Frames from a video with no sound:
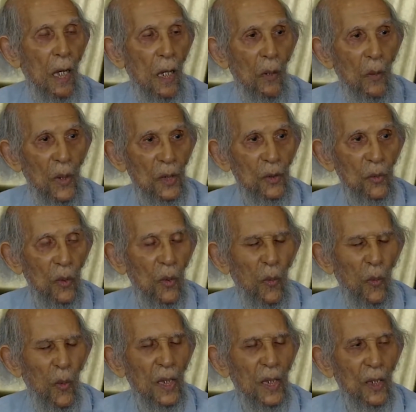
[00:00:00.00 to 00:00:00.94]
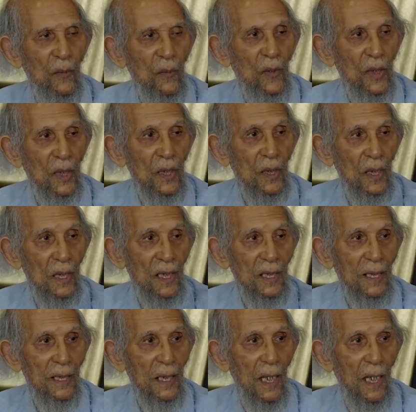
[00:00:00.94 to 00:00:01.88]
was one of the
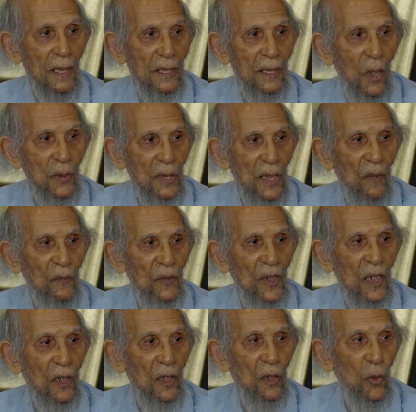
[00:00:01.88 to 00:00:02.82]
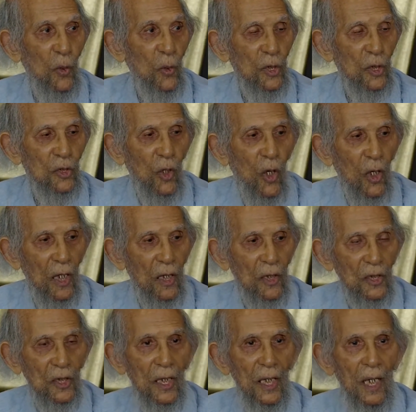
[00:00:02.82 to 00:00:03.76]
South African Rhodes
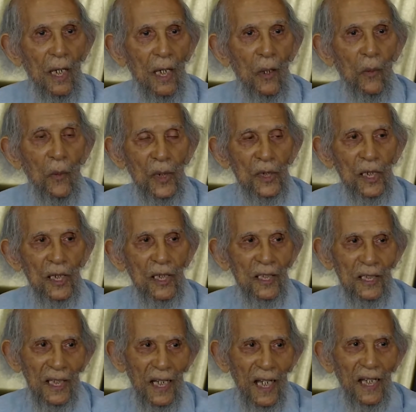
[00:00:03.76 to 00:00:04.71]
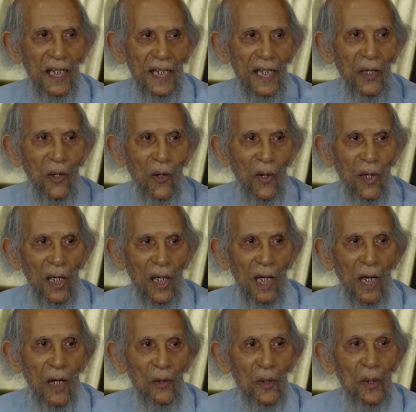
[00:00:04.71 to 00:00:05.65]
Scholars, mm-hmm. which incidentally
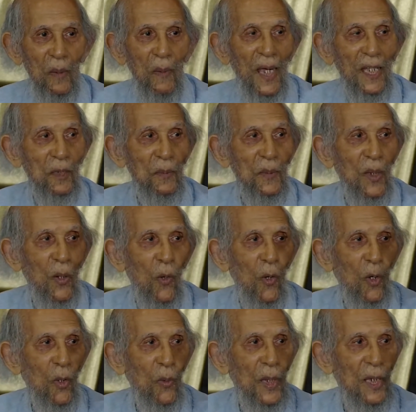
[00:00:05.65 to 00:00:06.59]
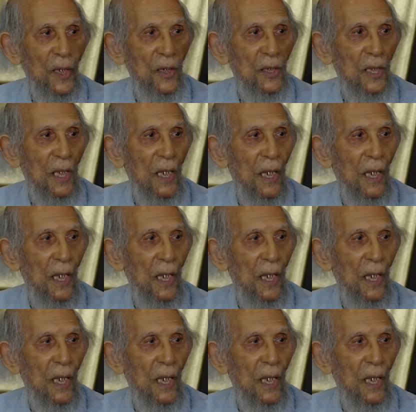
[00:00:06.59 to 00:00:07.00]
reminds me always.